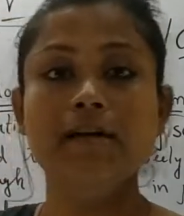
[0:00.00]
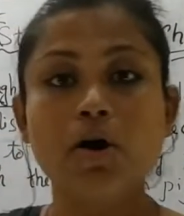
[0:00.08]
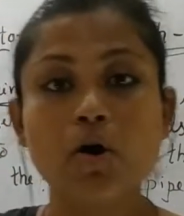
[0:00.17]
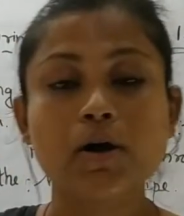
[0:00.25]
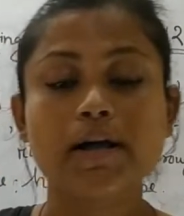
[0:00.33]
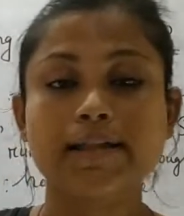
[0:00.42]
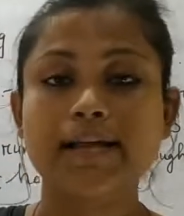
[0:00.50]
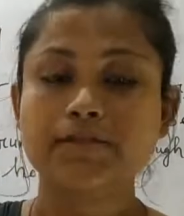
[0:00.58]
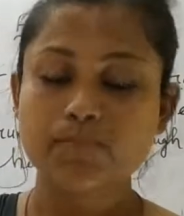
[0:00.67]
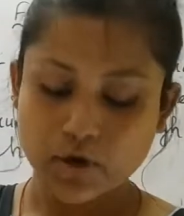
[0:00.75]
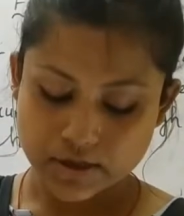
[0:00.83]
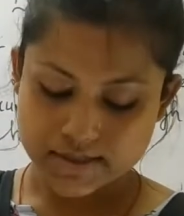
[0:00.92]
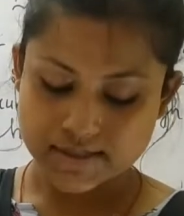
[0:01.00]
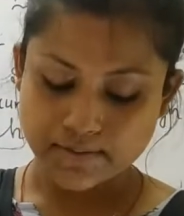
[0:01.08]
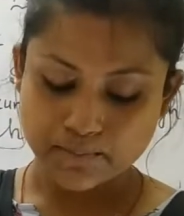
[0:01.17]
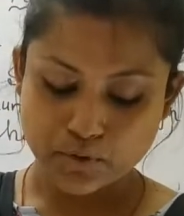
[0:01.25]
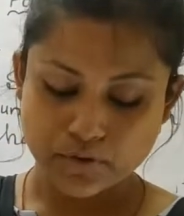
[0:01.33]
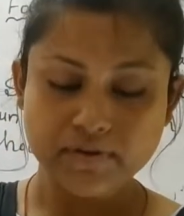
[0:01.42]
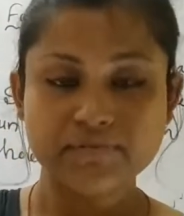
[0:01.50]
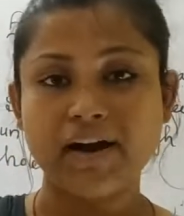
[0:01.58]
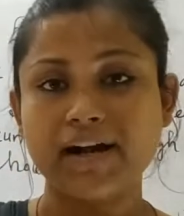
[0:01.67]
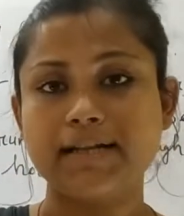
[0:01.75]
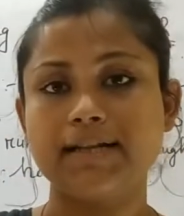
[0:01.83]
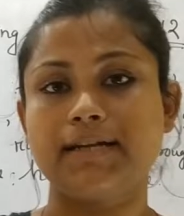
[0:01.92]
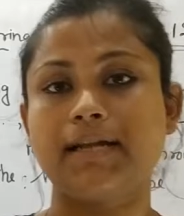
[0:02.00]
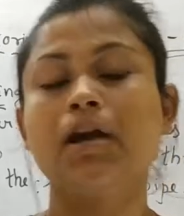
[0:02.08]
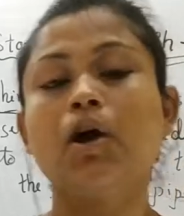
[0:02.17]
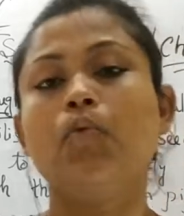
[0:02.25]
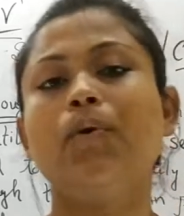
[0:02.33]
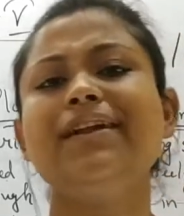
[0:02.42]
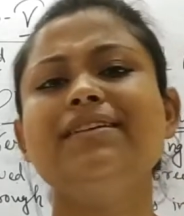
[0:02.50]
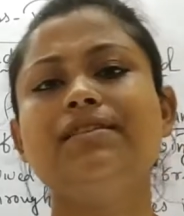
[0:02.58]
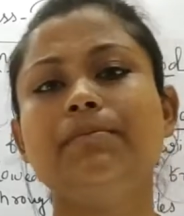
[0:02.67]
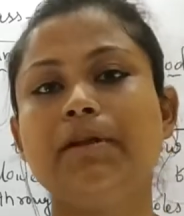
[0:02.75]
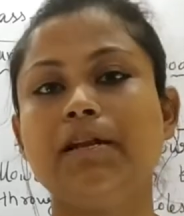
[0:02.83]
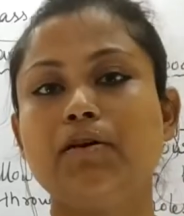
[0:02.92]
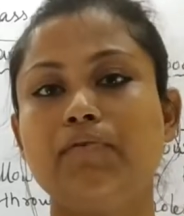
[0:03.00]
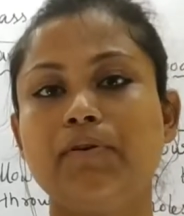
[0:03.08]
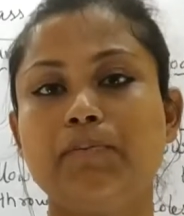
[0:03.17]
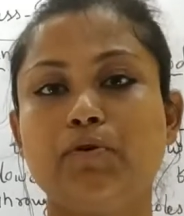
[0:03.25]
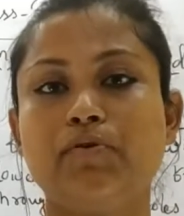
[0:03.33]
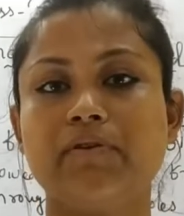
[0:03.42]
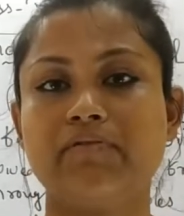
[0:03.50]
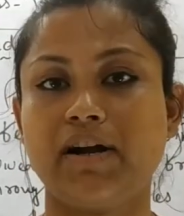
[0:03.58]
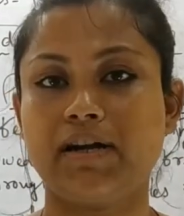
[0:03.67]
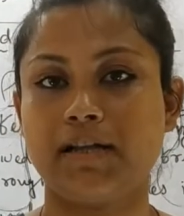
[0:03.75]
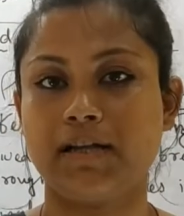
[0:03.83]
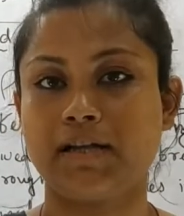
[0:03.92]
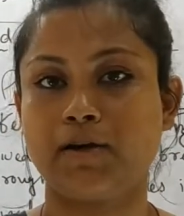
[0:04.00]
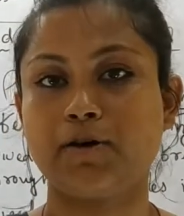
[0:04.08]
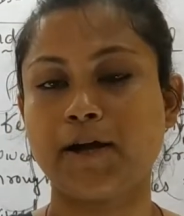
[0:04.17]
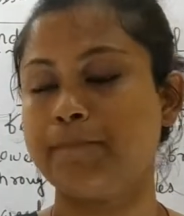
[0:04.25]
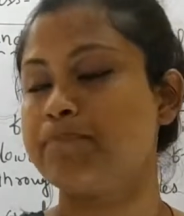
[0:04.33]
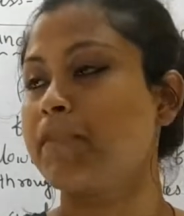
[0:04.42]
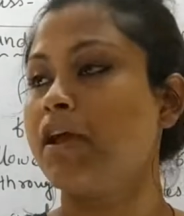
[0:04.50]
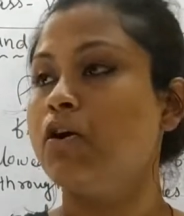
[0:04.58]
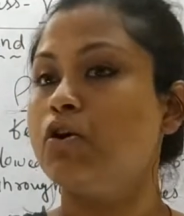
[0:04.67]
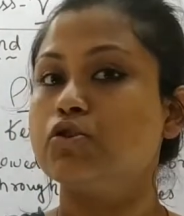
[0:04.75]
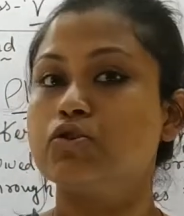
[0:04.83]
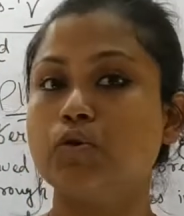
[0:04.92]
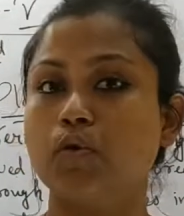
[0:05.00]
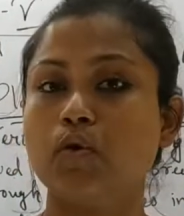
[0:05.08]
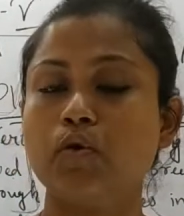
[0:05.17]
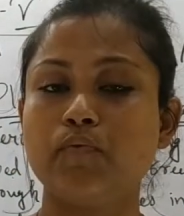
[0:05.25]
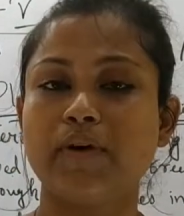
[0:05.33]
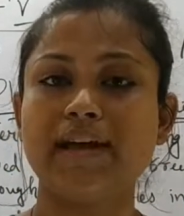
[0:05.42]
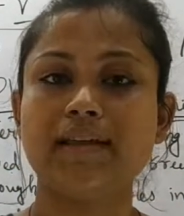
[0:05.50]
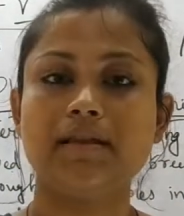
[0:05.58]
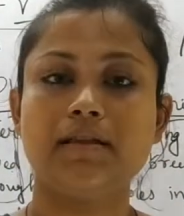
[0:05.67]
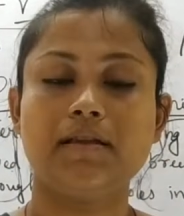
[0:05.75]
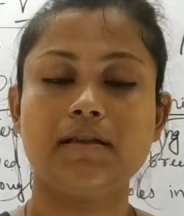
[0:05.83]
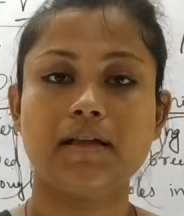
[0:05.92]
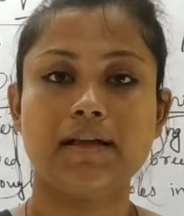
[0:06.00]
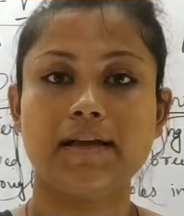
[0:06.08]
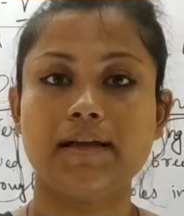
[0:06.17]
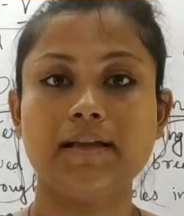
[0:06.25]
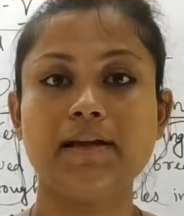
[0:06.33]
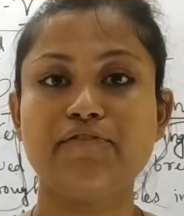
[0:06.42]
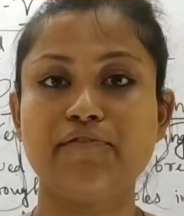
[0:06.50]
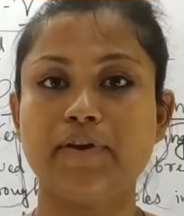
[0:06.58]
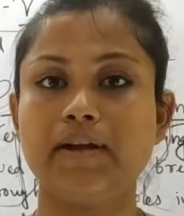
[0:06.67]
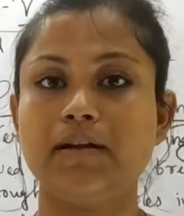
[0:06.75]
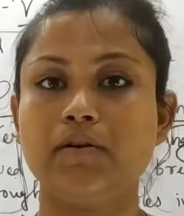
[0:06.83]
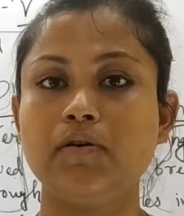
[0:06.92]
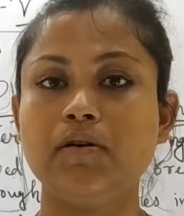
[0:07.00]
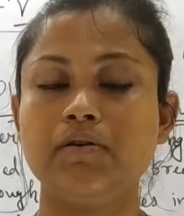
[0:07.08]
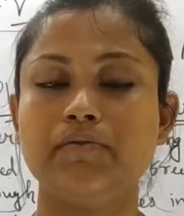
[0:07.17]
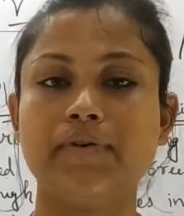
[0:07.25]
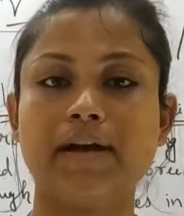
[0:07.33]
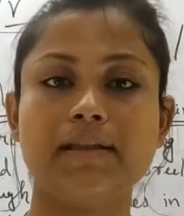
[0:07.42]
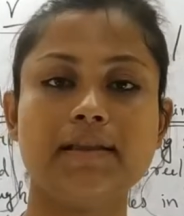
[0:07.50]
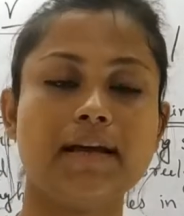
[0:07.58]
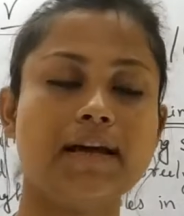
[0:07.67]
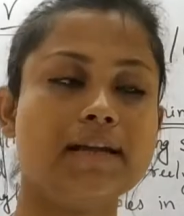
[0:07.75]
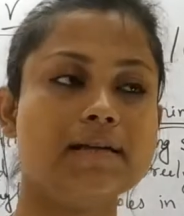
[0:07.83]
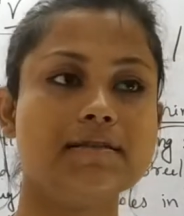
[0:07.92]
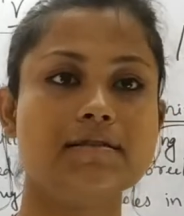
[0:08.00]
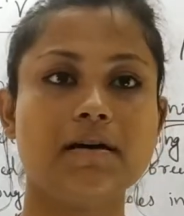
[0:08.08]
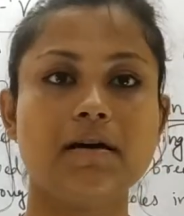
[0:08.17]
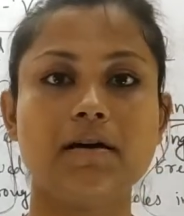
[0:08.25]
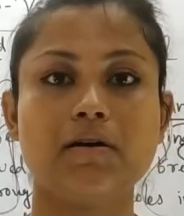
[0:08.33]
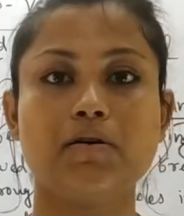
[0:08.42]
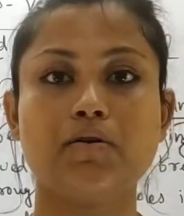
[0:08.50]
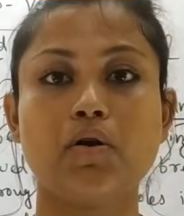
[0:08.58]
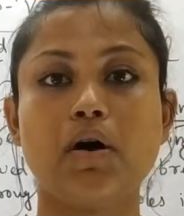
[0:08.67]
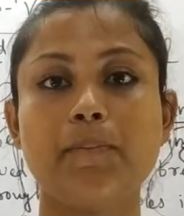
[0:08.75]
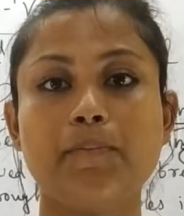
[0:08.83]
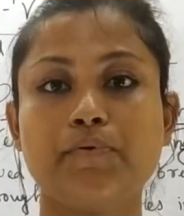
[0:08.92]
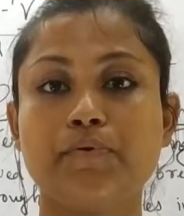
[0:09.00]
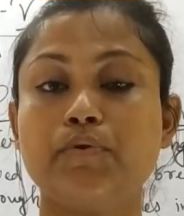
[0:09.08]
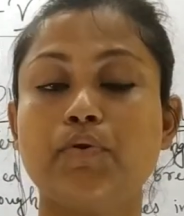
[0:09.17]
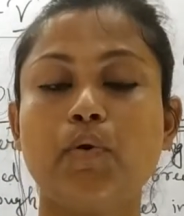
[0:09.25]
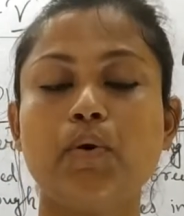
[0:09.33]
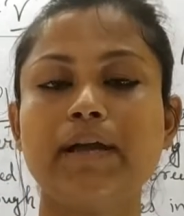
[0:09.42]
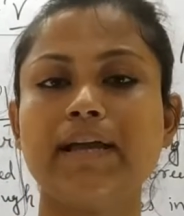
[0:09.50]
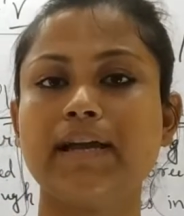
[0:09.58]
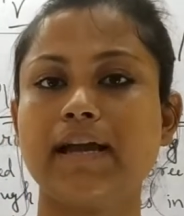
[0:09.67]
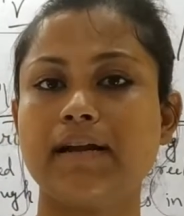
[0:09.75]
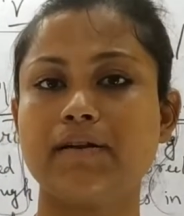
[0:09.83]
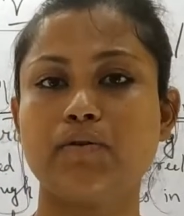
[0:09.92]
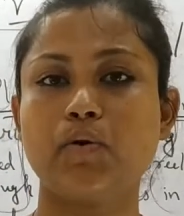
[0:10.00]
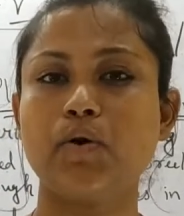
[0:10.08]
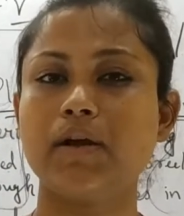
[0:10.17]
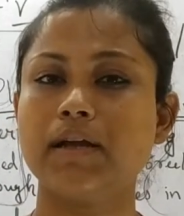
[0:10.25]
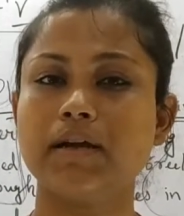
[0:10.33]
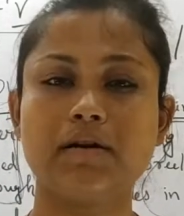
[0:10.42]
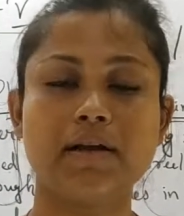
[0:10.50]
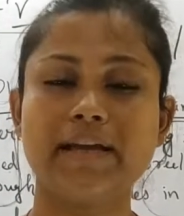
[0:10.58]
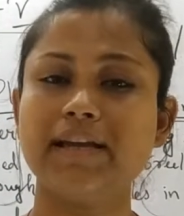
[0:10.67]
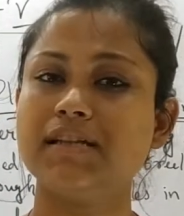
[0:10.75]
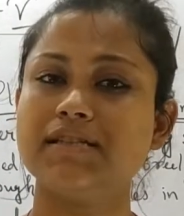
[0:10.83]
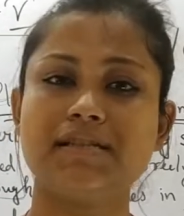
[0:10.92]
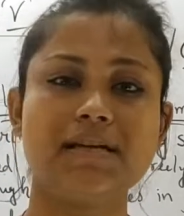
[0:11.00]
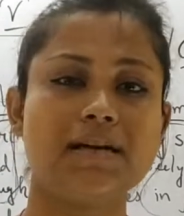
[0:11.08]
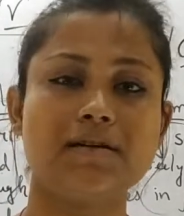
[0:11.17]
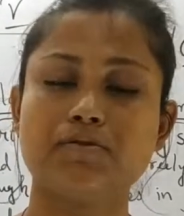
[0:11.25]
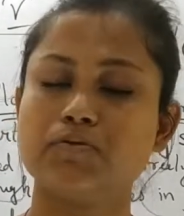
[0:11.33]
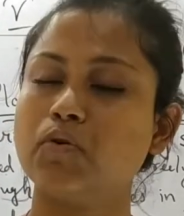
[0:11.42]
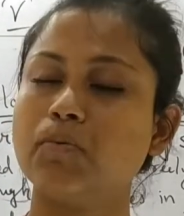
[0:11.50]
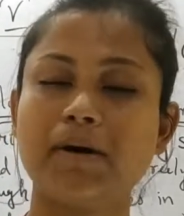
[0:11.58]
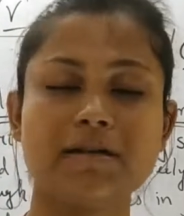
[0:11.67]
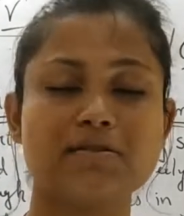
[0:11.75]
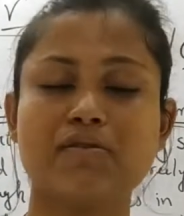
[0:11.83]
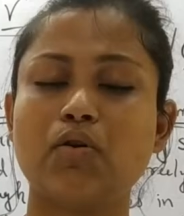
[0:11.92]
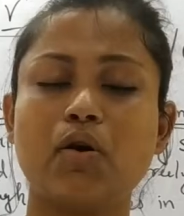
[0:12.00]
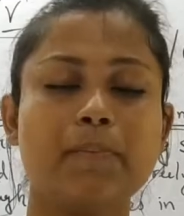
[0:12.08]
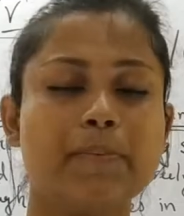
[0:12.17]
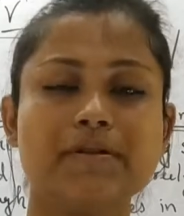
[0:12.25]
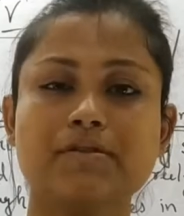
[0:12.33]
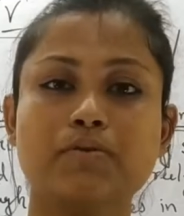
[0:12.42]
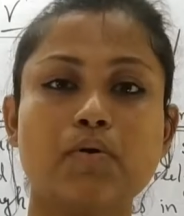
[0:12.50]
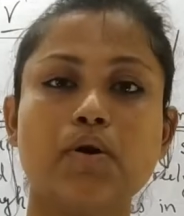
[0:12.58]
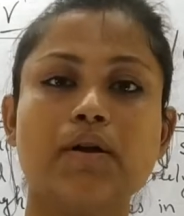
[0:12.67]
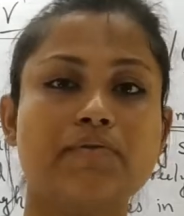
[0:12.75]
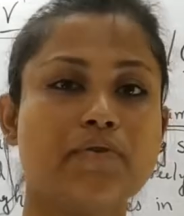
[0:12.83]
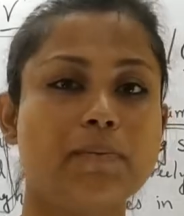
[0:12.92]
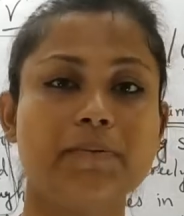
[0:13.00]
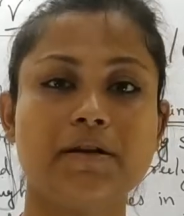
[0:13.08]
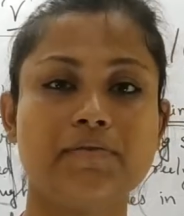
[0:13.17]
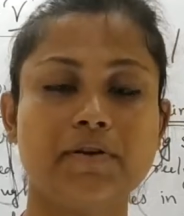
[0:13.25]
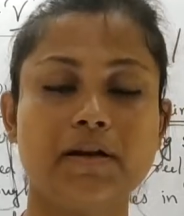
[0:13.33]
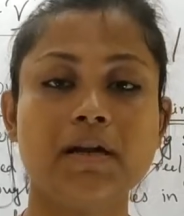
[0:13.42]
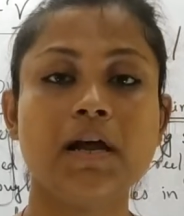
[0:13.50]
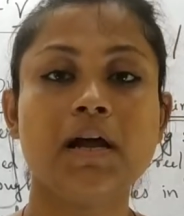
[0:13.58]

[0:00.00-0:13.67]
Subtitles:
Okay, next point is improving fertility. What is the meaning of improving fertility? Okay, so when in a field, when there is a crop growing and growing each year, so much crop is growing from that field,